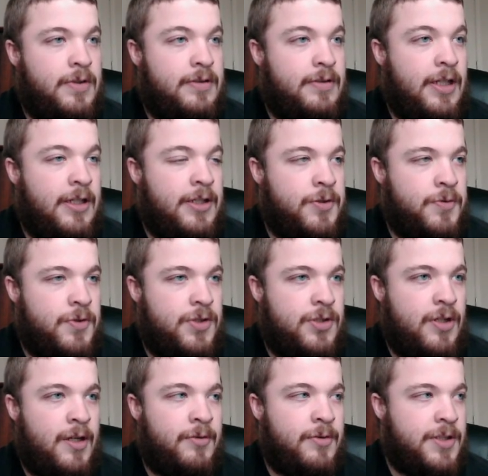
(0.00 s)
get a new
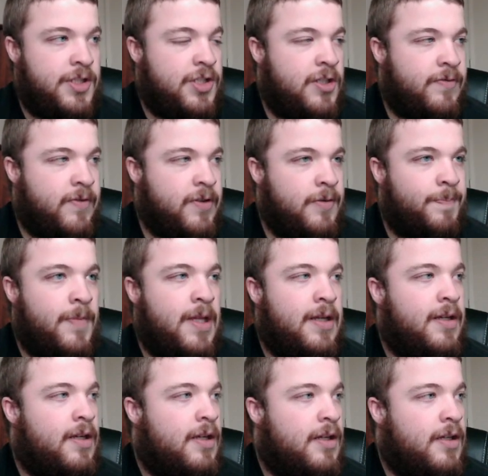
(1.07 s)
stud receiver.
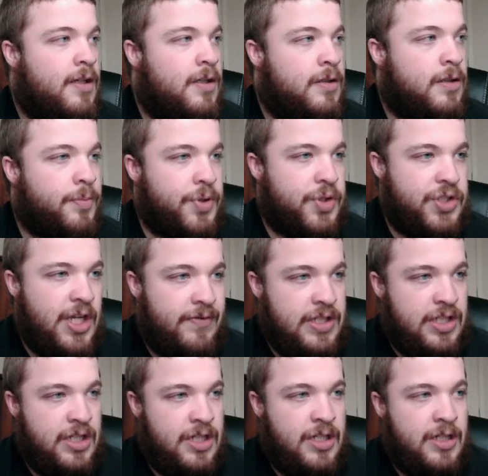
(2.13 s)
Number
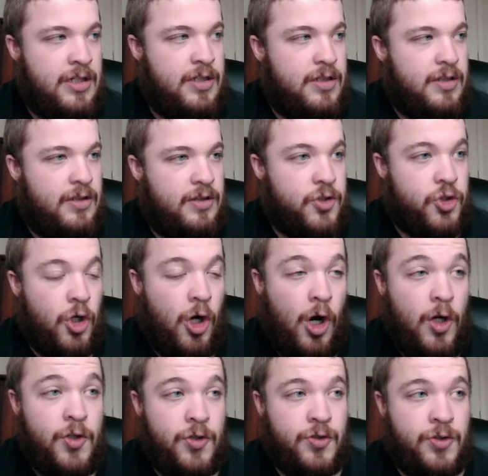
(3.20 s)
17, the
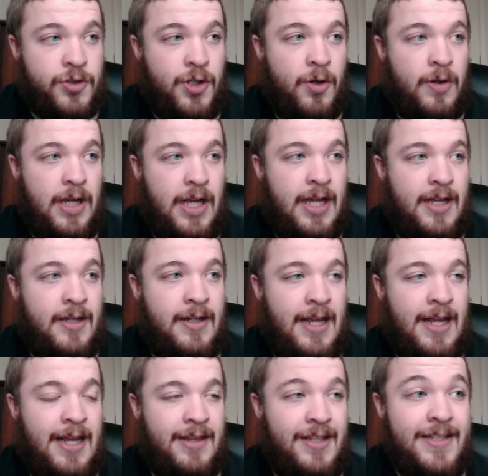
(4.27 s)
Chargers go ahead,
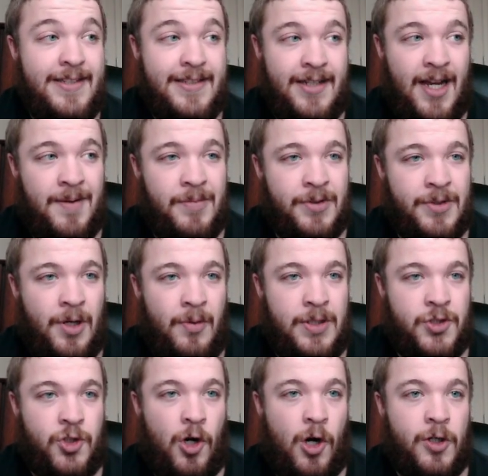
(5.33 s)
and this time they're
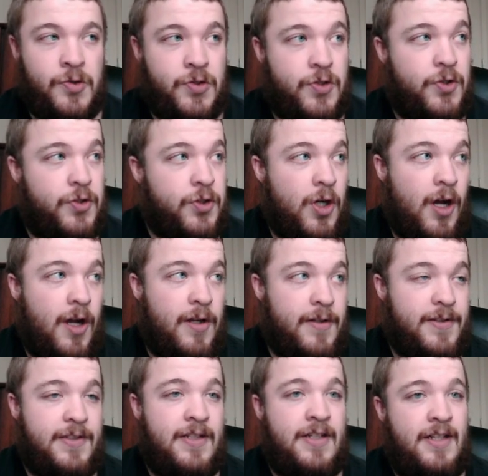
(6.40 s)
going Charles
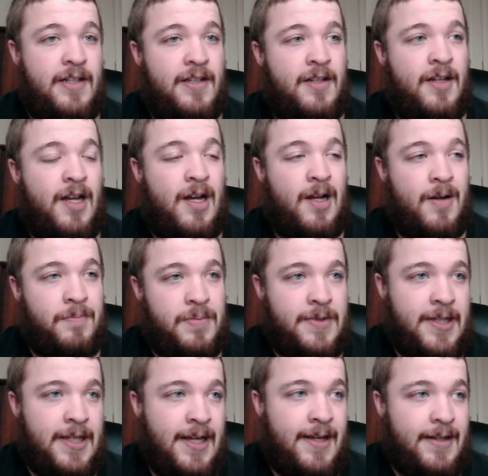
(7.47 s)
Cross.
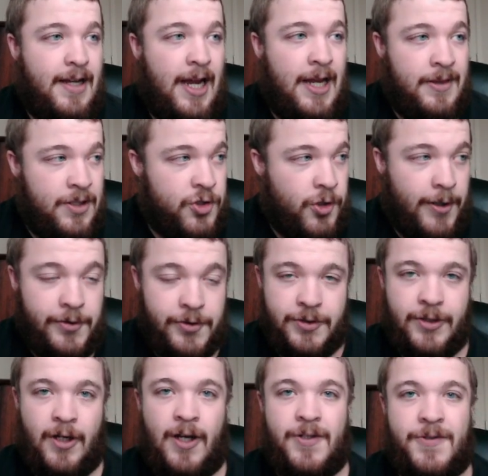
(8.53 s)
I think Charles
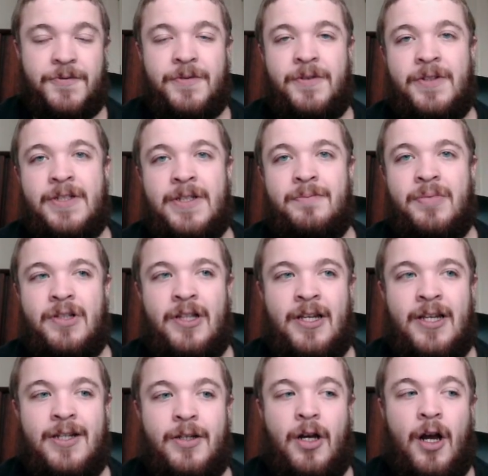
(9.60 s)
Cross really can
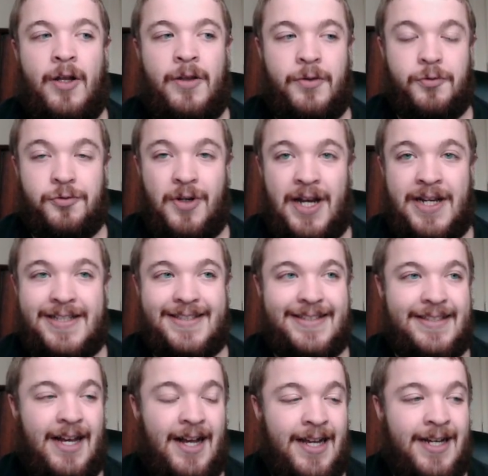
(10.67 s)
play on the right
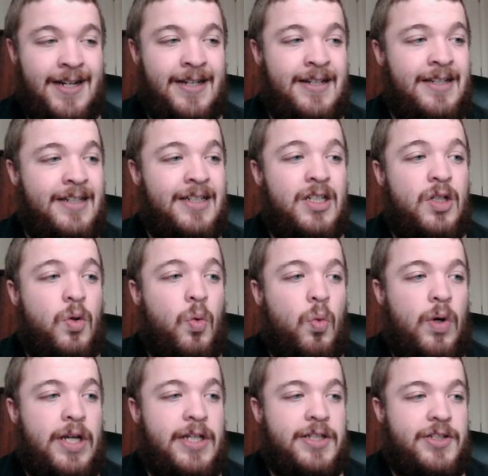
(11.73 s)
side,
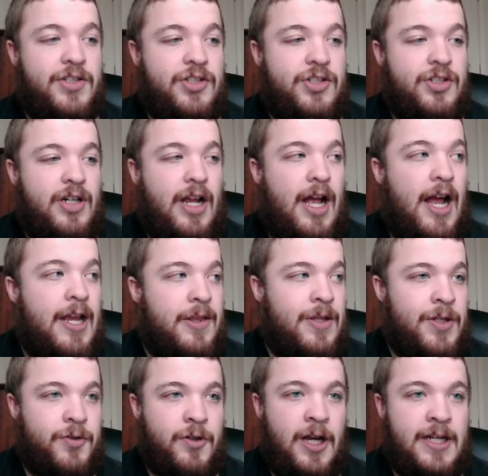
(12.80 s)
which I
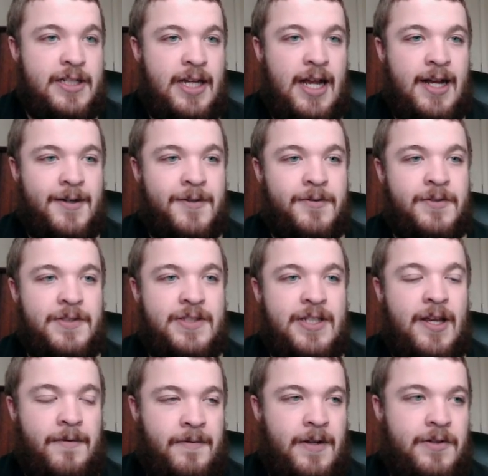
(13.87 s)
think right tackle is
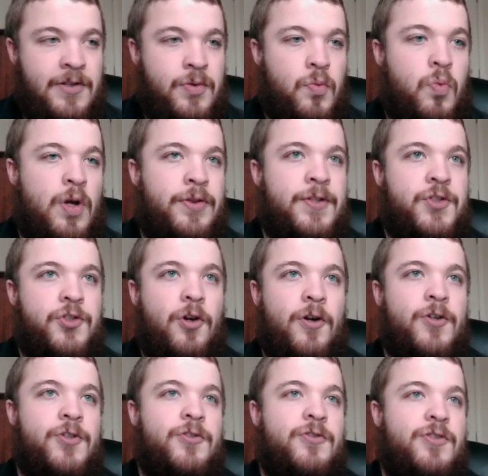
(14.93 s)
definitely what the
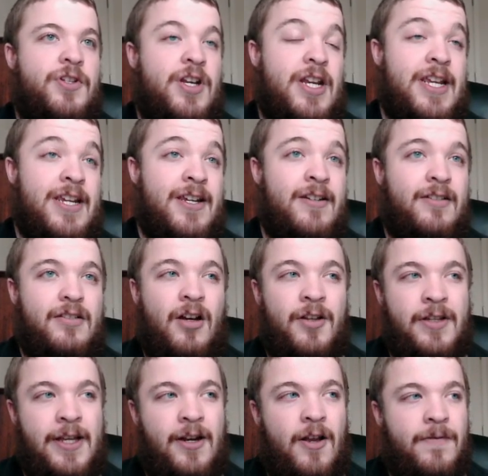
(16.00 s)
Chargers need
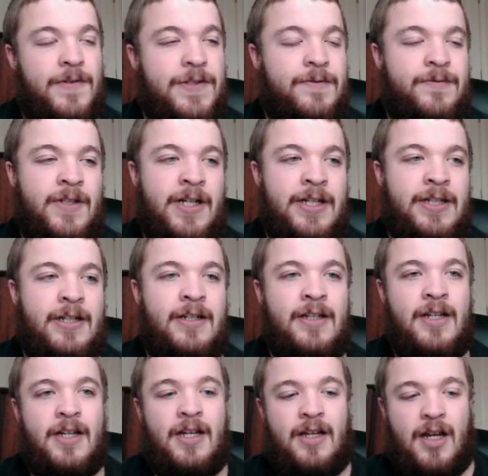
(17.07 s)
on that offensive line.
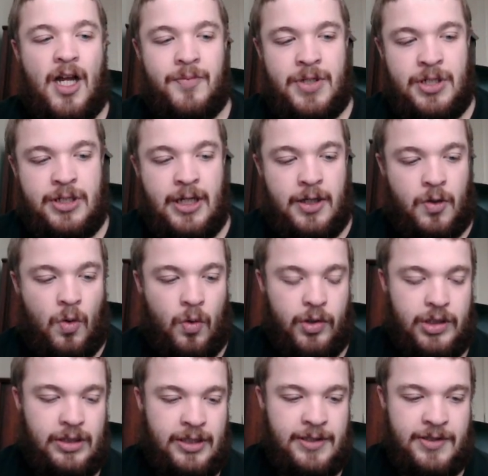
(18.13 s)
I mean, you got
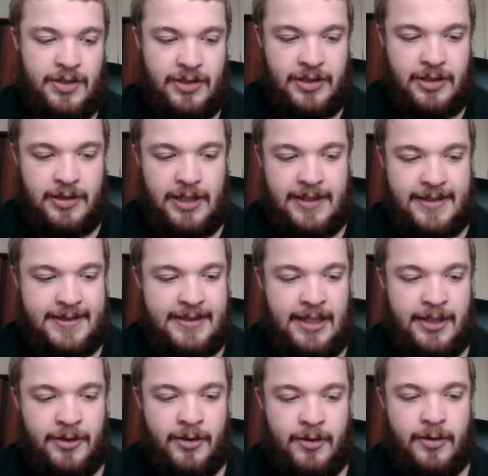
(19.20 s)
Corey Linsley at
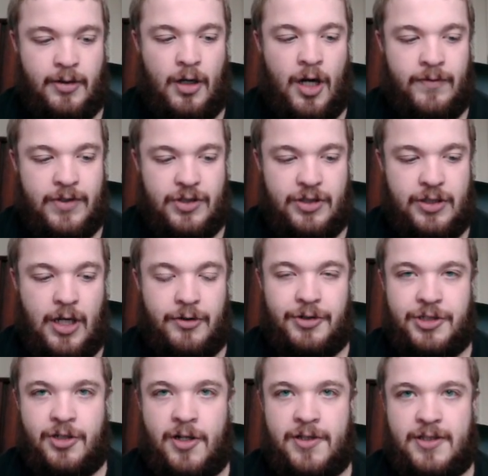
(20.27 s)
center, obviously got
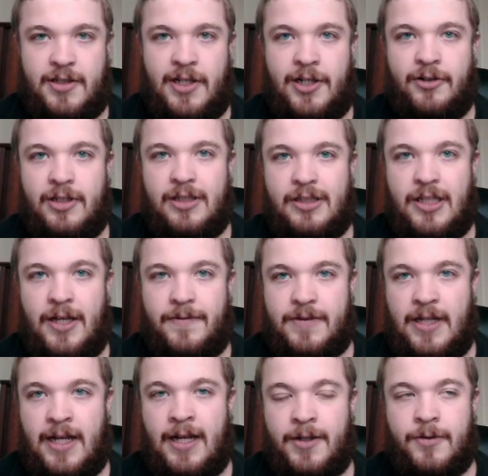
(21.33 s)
Rashawn Slater at left
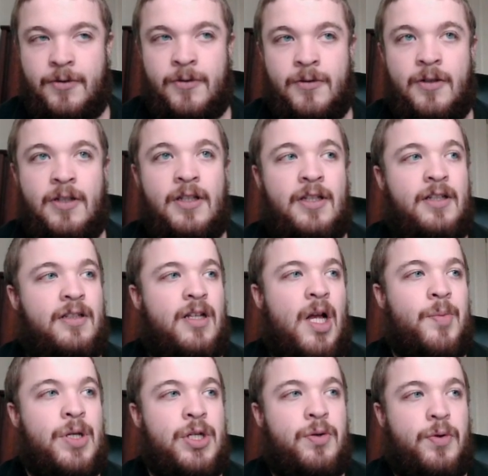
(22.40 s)
tackle.
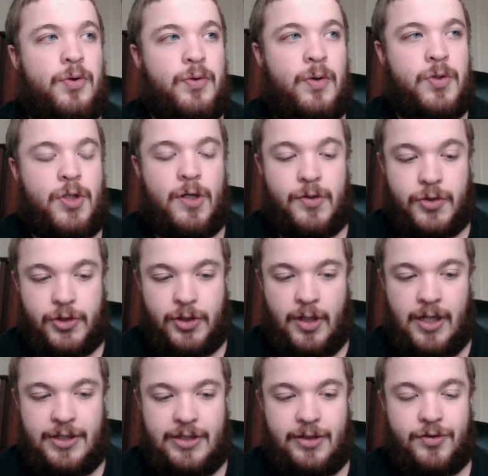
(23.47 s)
I mean, you throw Charles
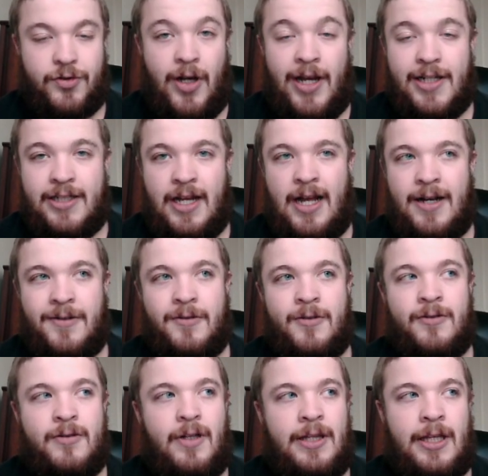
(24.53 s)
Cross at right
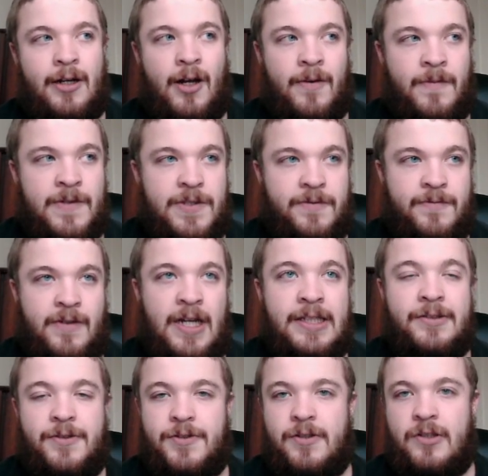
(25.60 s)
tackle, and that offensive
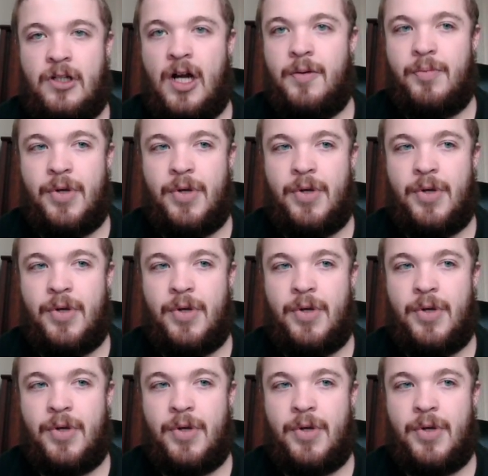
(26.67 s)
line looks a lot